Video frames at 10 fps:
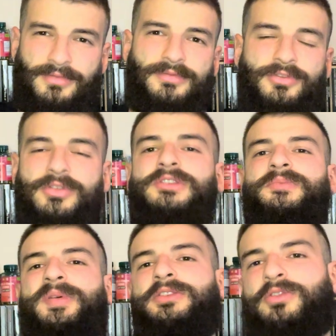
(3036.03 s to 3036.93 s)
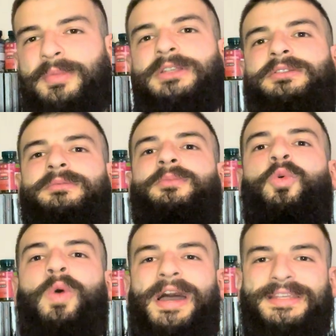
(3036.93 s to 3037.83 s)
You can spend your money
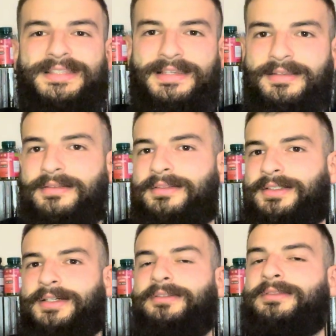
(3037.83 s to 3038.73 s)
wisely, not